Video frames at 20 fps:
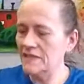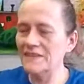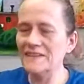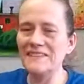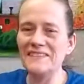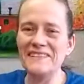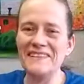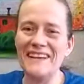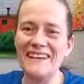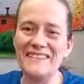
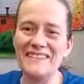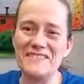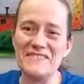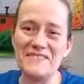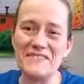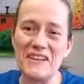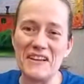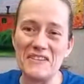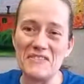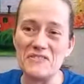it's
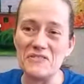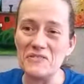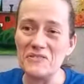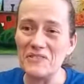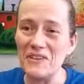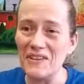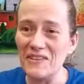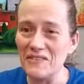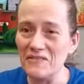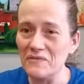got dirt
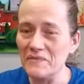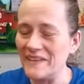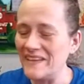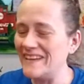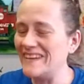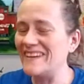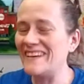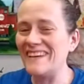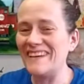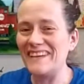all over me
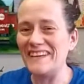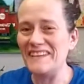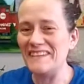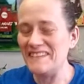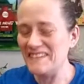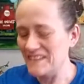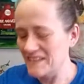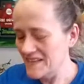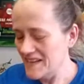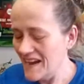
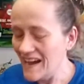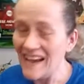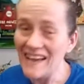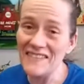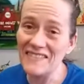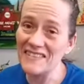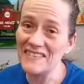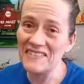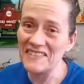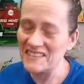again. I
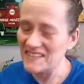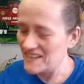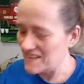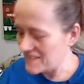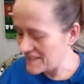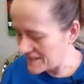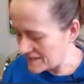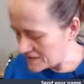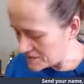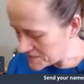haven't cleaned
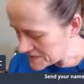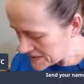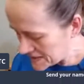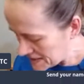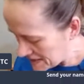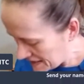anything up.